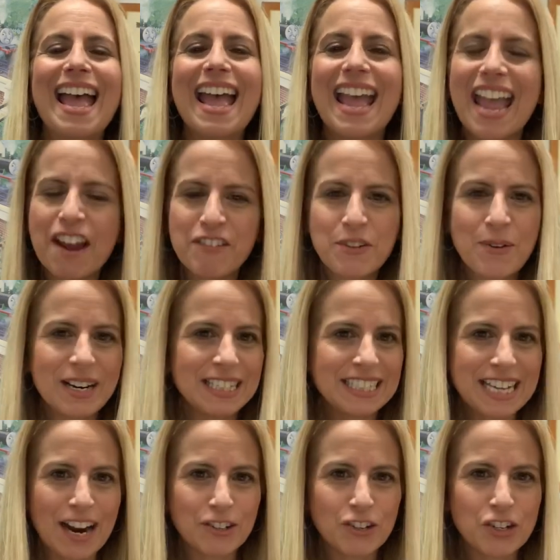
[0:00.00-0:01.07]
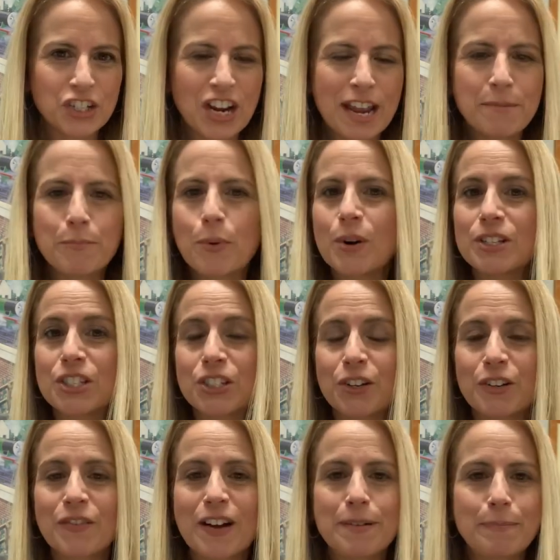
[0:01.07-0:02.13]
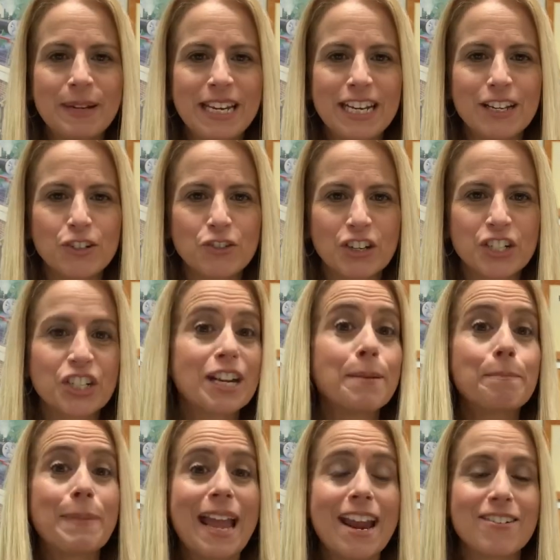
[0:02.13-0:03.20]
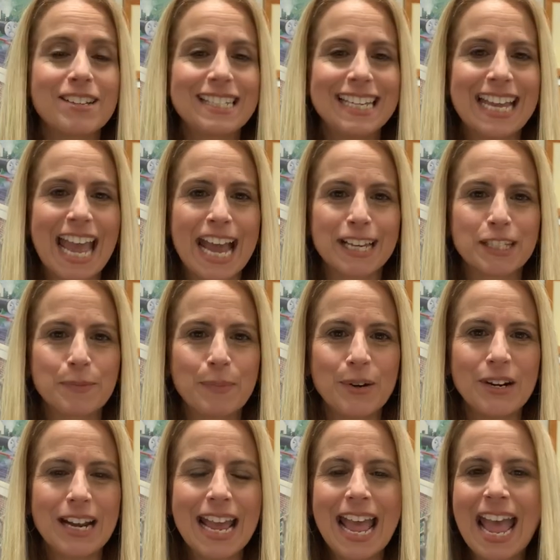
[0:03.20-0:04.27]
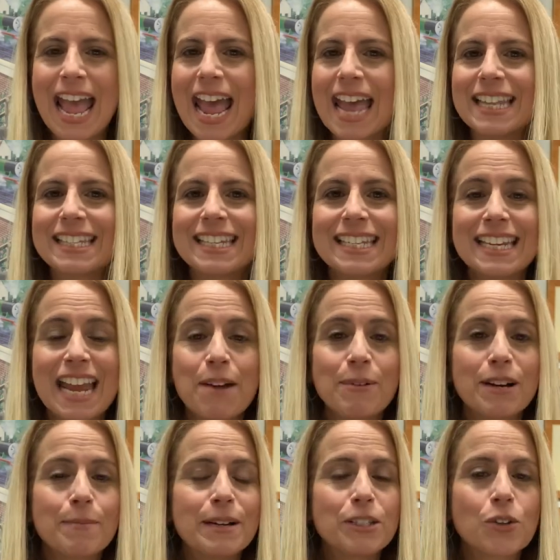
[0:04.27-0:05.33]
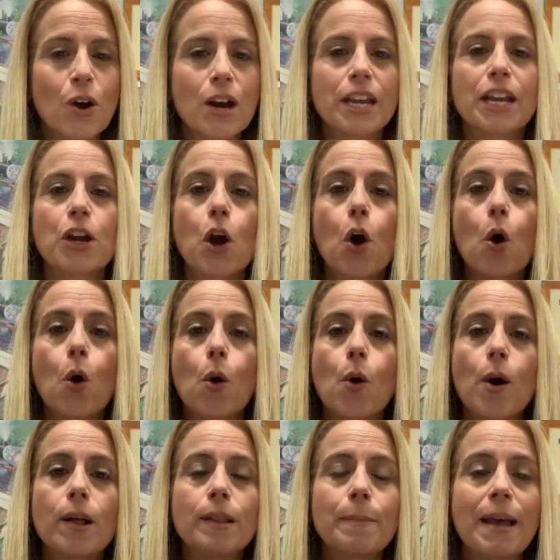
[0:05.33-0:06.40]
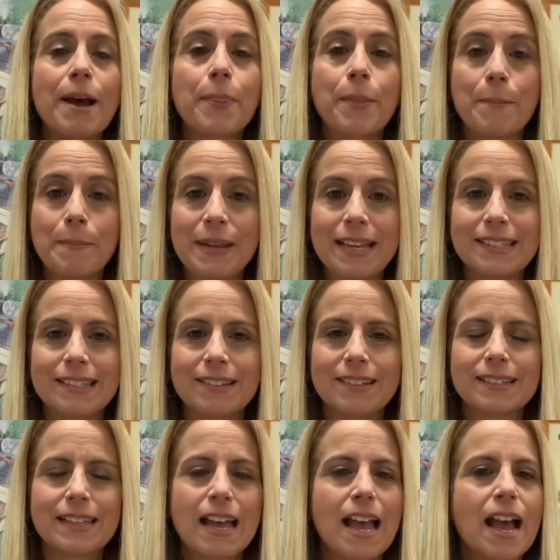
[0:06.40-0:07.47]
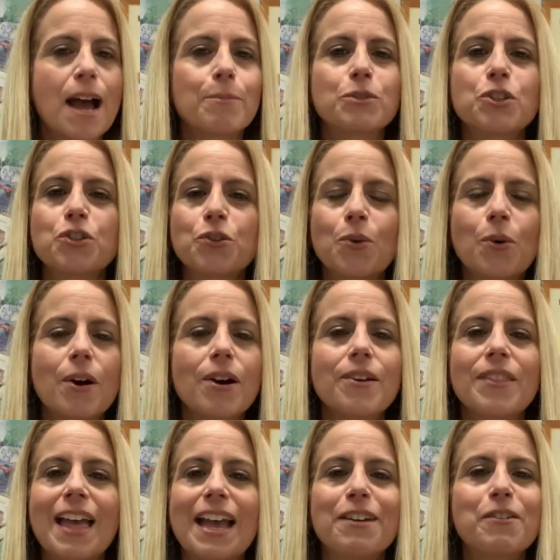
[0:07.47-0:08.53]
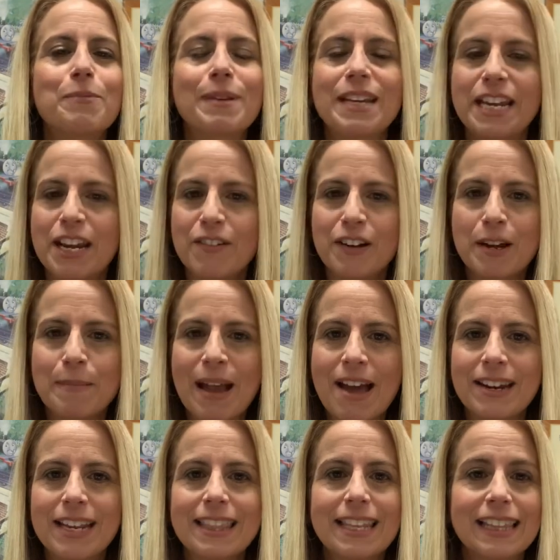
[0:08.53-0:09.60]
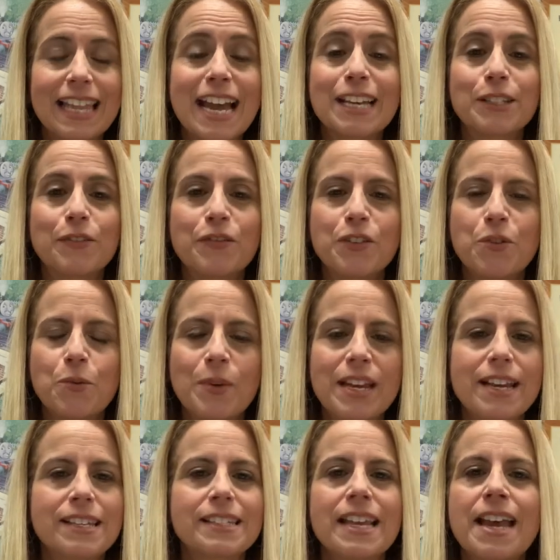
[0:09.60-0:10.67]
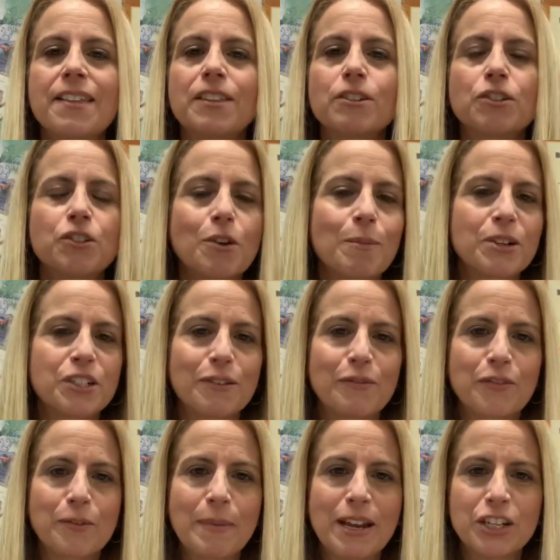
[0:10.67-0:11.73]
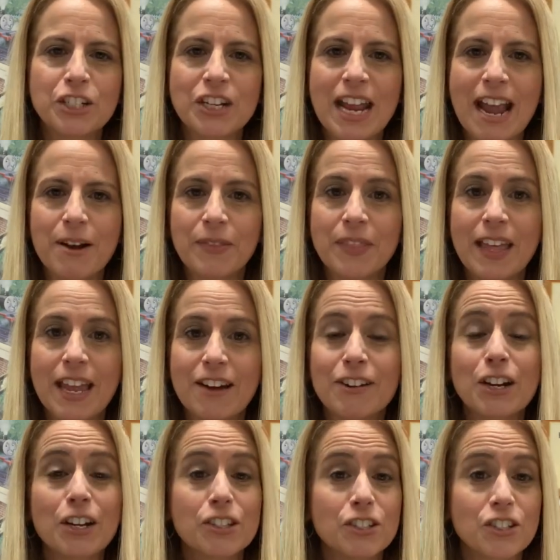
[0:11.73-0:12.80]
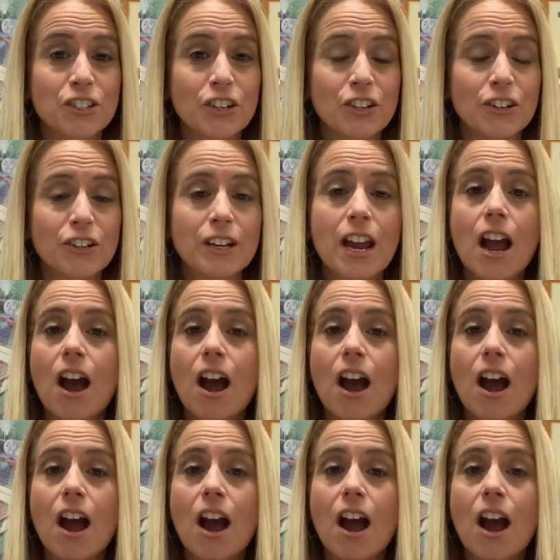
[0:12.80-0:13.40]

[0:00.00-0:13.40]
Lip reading: Hey everyone, it's Dr. Jen, board certified pediatrician and parenting expert. And today we're going to be talking all about the measles. I'm sure that you've been hearing about it in the last few weeks. There's so much information out there and concern